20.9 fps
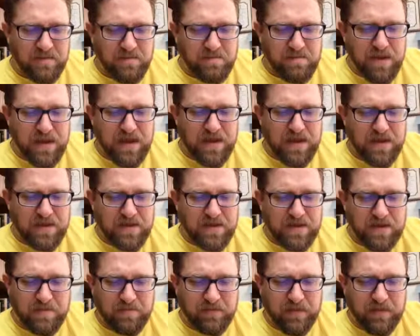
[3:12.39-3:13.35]
be to
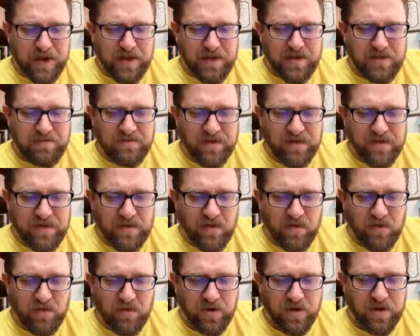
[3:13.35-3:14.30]
the praise of his
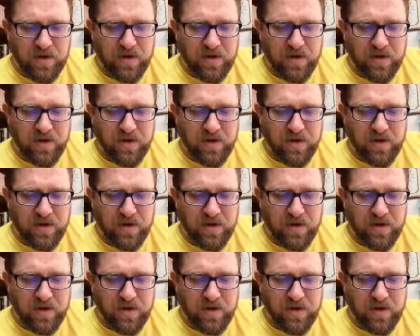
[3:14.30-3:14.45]
glory.